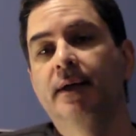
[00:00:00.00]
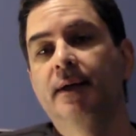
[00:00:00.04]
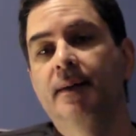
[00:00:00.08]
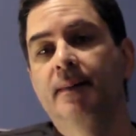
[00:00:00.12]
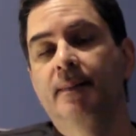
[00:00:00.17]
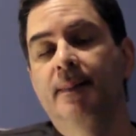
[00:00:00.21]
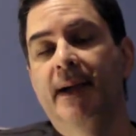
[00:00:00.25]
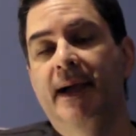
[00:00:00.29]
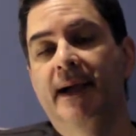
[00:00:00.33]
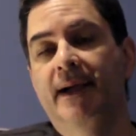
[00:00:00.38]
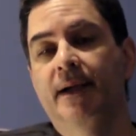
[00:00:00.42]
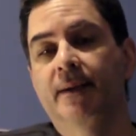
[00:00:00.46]

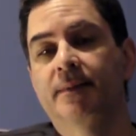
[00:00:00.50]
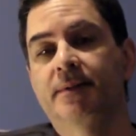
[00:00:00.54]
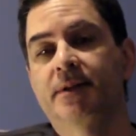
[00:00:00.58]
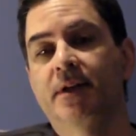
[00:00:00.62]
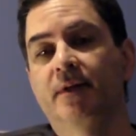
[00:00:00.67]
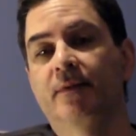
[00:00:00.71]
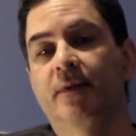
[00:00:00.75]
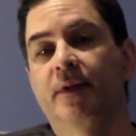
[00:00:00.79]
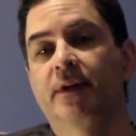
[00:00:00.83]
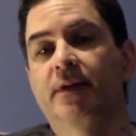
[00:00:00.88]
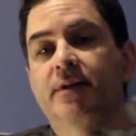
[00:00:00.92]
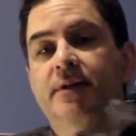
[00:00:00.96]
backup
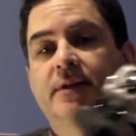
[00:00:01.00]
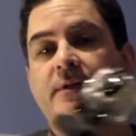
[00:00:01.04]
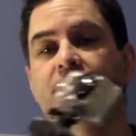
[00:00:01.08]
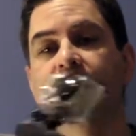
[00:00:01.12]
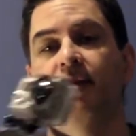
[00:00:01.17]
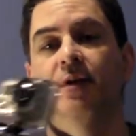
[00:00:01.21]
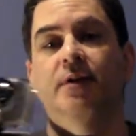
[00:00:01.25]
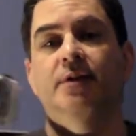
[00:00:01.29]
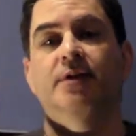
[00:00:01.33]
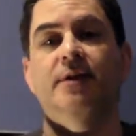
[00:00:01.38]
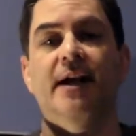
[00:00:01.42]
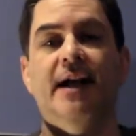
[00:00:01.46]
stuff. We used it
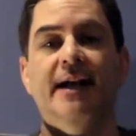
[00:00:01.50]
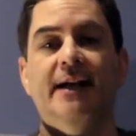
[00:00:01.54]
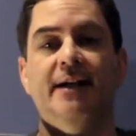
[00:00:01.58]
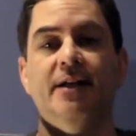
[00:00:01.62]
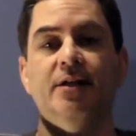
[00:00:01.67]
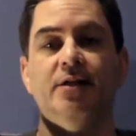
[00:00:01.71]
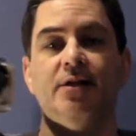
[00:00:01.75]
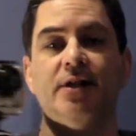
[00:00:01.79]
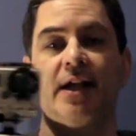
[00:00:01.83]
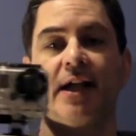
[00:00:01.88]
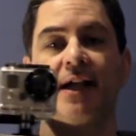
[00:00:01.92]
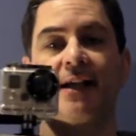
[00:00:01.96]
for a tracking
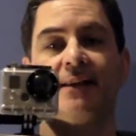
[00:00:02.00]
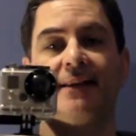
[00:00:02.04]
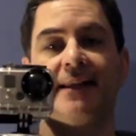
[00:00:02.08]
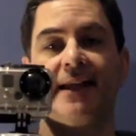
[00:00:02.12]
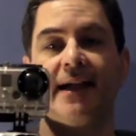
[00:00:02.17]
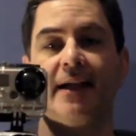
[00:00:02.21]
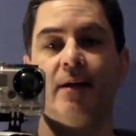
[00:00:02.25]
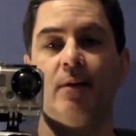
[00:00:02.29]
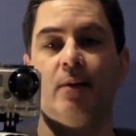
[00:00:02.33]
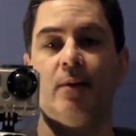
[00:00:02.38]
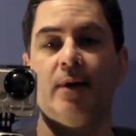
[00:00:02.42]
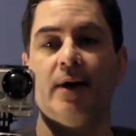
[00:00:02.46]
shot in
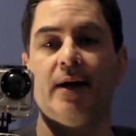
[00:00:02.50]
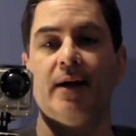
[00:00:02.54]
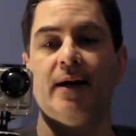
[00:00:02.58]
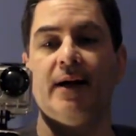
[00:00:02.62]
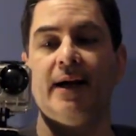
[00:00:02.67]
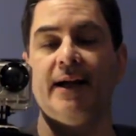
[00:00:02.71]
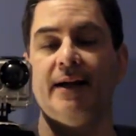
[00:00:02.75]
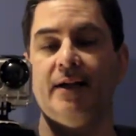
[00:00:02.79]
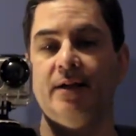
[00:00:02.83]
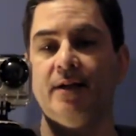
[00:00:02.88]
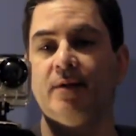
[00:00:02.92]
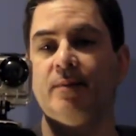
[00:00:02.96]
that where
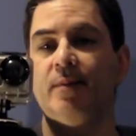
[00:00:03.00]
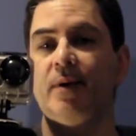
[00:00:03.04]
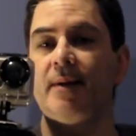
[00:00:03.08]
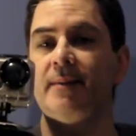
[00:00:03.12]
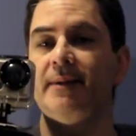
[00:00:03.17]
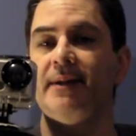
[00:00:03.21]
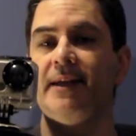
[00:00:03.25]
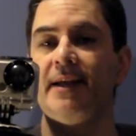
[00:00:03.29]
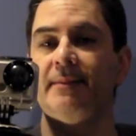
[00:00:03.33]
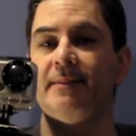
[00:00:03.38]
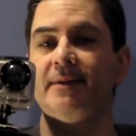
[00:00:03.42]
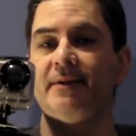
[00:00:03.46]
I could have probably
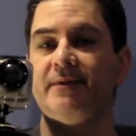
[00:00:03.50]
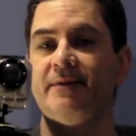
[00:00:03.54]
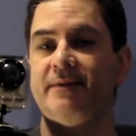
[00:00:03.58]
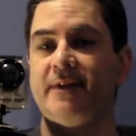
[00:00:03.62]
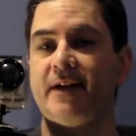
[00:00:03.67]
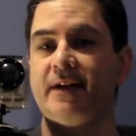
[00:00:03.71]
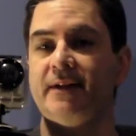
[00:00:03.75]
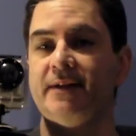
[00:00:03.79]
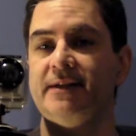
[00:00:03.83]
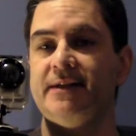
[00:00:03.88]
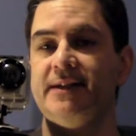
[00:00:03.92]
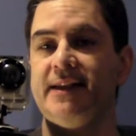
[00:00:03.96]
kept it
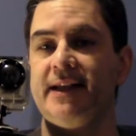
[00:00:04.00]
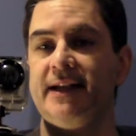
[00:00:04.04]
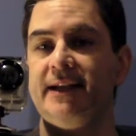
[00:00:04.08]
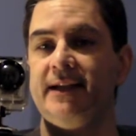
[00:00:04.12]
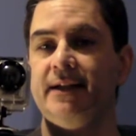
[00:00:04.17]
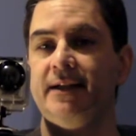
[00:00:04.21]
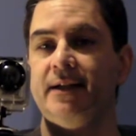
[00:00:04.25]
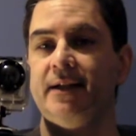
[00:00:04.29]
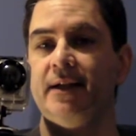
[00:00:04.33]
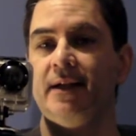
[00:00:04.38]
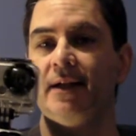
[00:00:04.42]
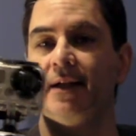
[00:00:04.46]
fairly steady,
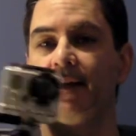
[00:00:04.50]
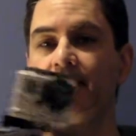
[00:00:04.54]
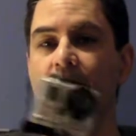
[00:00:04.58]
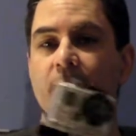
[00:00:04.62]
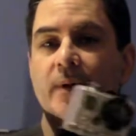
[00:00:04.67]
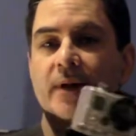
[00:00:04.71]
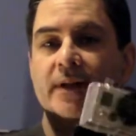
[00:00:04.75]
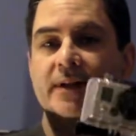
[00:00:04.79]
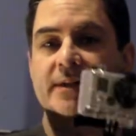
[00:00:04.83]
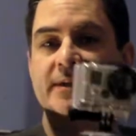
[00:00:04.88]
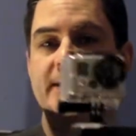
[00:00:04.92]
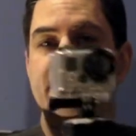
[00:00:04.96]

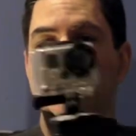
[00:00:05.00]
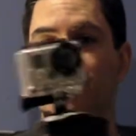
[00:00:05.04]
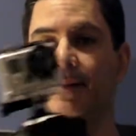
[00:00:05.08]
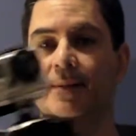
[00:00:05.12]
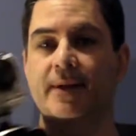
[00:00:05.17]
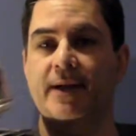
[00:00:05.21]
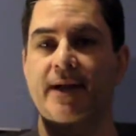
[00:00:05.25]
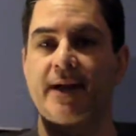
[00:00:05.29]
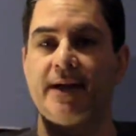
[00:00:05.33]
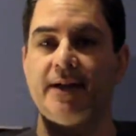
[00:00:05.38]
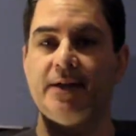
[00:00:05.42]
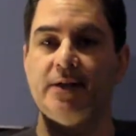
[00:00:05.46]
but instead we
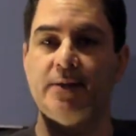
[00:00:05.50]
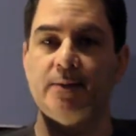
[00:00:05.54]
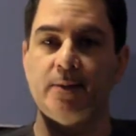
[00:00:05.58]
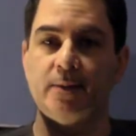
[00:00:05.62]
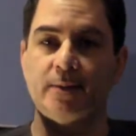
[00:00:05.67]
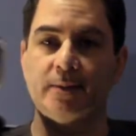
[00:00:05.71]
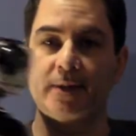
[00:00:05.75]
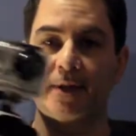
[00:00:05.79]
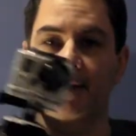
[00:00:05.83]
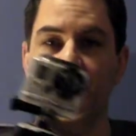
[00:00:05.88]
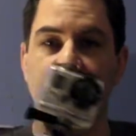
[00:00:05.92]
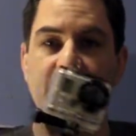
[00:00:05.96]
kind of
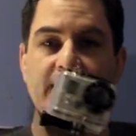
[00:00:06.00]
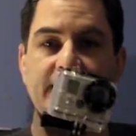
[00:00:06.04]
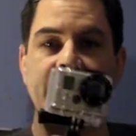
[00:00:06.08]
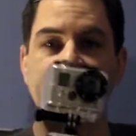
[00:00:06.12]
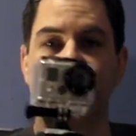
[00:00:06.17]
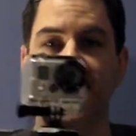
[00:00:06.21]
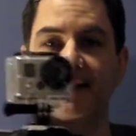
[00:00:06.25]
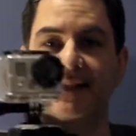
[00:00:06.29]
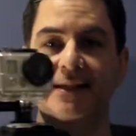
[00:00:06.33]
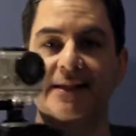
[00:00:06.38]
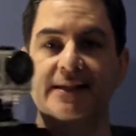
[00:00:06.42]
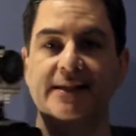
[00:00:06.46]
swooped it around
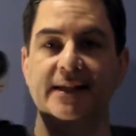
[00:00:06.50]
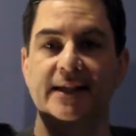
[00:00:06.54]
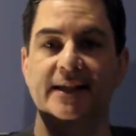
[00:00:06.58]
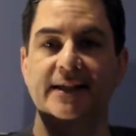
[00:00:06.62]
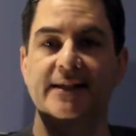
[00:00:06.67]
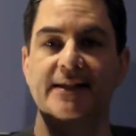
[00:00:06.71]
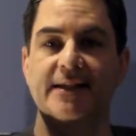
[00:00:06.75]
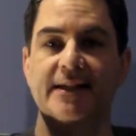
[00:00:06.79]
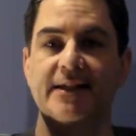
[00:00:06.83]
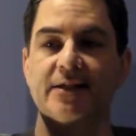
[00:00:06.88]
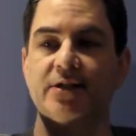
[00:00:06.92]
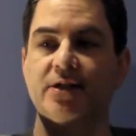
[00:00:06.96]
like this. And
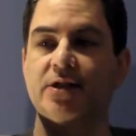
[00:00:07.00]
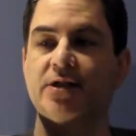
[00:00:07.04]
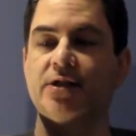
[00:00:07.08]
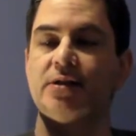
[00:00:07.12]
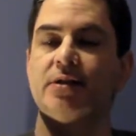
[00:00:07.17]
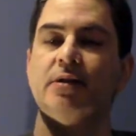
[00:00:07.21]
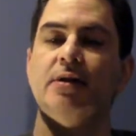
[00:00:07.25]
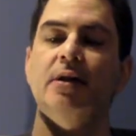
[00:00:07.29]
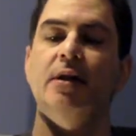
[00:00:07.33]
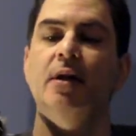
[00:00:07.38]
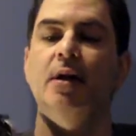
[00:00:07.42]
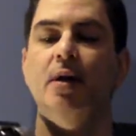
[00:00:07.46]
it's just,
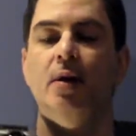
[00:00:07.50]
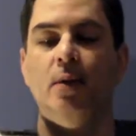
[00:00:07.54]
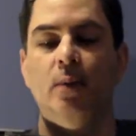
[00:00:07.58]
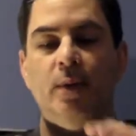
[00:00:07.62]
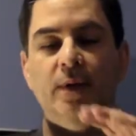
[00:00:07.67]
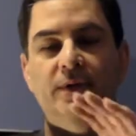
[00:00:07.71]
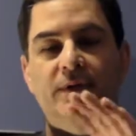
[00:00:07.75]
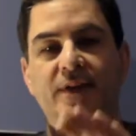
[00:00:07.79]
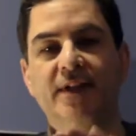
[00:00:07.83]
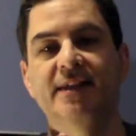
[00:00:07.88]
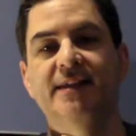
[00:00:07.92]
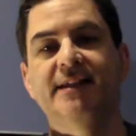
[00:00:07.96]

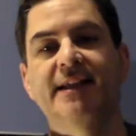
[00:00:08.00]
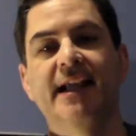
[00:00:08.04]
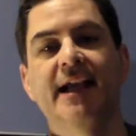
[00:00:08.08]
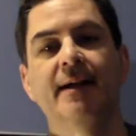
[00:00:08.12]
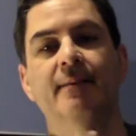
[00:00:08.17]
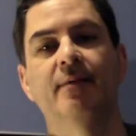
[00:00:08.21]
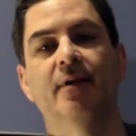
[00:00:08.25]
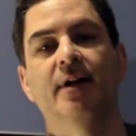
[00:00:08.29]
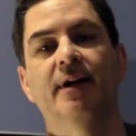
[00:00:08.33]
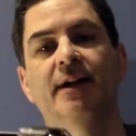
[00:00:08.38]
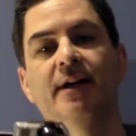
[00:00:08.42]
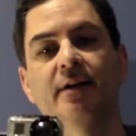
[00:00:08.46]
with this
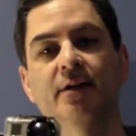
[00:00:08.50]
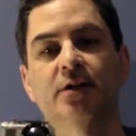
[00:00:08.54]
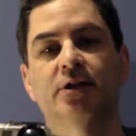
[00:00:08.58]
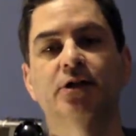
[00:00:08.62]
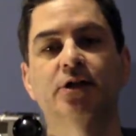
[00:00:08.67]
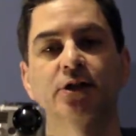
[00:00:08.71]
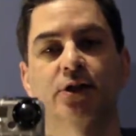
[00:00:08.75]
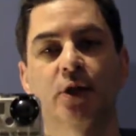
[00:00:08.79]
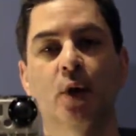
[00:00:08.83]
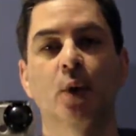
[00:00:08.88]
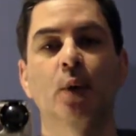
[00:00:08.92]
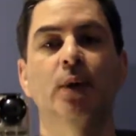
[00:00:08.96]
camera on here, it's
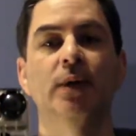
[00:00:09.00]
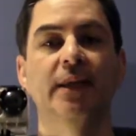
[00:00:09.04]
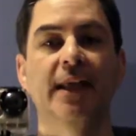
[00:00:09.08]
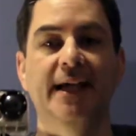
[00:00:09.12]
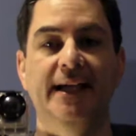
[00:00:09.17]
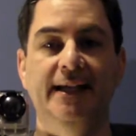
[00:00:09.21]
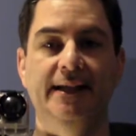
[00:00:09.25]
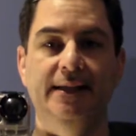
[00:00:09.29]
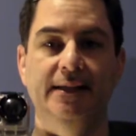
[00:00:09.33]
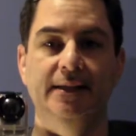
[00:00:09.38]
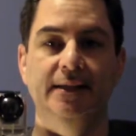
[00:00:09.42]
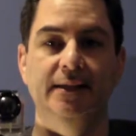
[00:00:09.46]
so
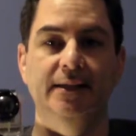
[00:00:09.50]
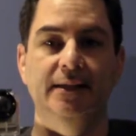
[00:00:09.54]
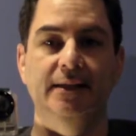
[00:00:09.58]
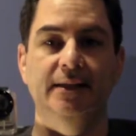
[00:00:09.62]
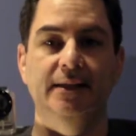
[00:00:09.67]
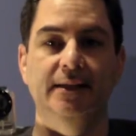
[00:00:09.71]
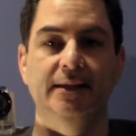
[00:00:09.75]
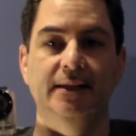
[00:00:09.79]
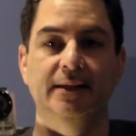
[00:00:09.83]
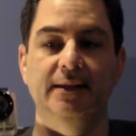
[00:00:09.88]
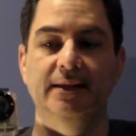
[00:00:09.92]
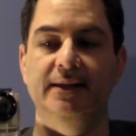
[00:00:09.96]
light
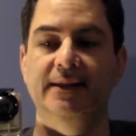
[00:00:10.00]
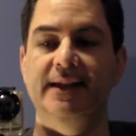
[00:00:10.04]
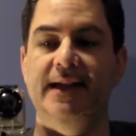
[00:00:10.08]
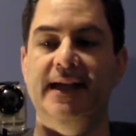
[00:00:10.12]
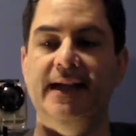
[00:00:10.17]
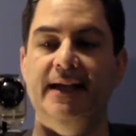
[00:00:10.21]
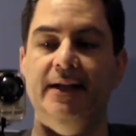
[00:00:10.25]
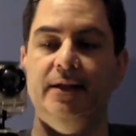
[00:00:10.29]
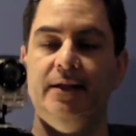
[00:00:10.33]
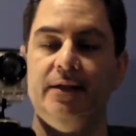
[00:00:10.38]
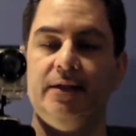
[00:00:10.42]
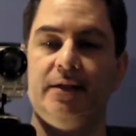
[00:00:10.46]

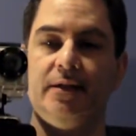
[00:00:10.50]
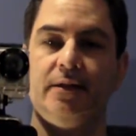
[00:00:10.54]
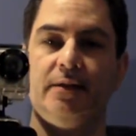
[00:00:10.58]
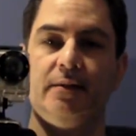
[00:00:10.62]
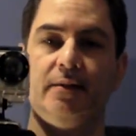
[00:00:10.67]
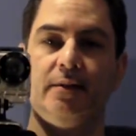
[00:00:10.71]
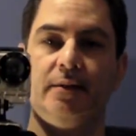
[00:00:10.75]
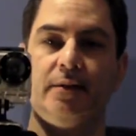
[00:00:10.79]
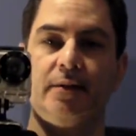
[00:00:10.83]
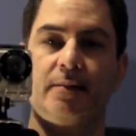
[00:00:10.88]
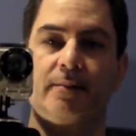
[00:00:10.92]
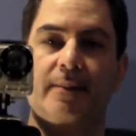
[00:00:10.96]
that
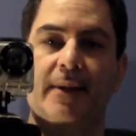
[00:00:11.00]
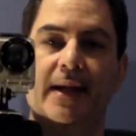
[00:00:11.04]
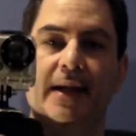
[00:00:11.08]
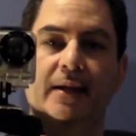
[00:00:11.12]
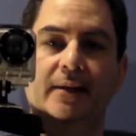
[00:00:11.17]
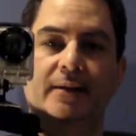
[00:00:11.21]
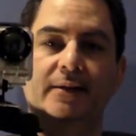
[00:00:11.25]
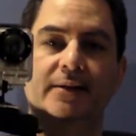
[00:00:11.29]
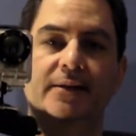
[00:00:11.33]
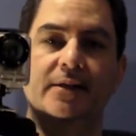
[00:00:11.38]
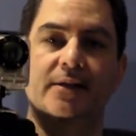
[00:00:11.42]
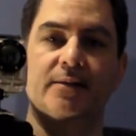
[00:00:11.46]
your
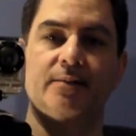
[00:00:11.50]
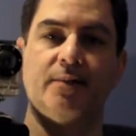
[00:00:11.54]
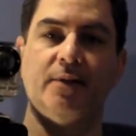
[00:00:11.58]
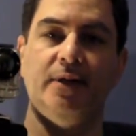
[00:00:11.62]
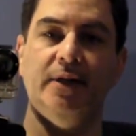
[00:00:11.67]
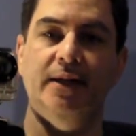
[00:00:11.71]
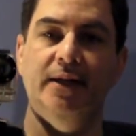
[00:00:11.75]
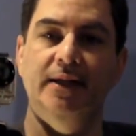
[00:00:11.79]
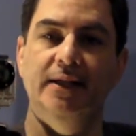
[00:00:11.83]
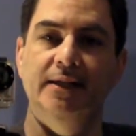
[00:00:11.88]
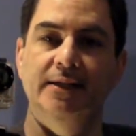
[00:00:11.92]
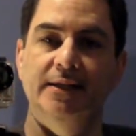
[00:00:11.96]
balance is
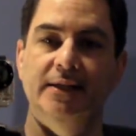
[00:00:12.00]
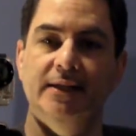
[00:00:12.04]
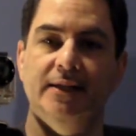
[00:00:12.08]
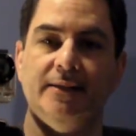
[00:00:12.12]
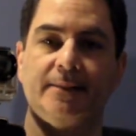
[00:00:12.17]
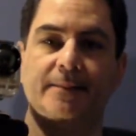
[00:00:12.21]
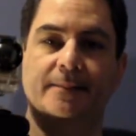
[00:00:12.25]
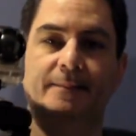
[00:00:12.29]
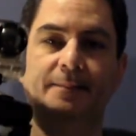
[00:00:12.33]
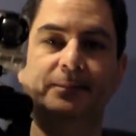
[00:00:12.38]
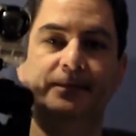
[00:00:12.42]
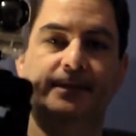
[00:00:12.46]
pretty easy.
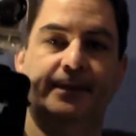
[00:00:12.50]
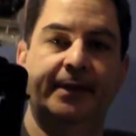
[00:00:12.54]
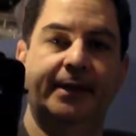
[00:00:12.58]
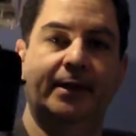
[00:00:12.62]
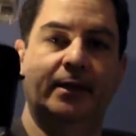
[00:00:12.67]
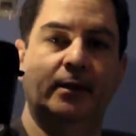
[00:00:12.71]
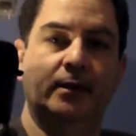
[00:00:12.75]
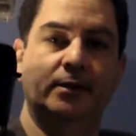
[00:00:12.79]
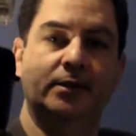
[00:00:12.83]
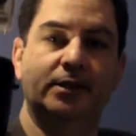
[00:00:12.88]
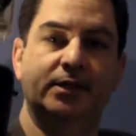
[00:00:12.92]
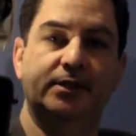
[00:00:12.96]
You
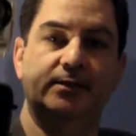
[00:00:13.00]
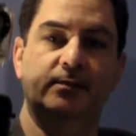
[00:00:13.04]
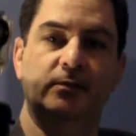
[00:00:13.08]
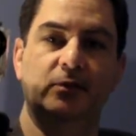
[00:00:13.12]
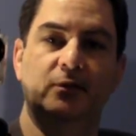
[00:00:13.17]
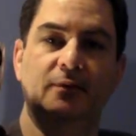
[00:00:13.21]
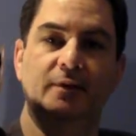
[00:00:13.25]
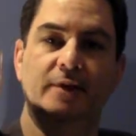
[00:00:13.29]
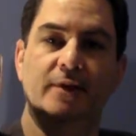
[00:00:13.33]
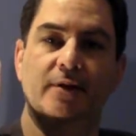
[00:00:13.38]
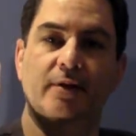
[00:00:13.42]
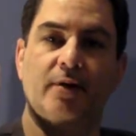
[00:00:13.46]
know, it's just
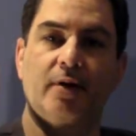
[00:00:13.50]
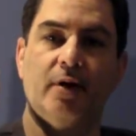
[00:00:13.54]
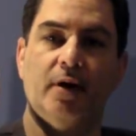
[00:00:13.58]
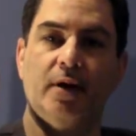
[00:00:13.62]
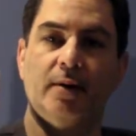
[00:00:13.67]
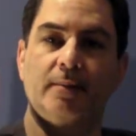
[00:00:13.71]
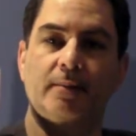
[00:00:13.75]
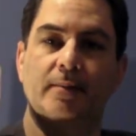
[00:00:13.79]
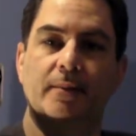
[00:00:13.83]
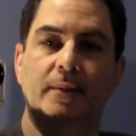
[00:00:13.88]
moving your arm.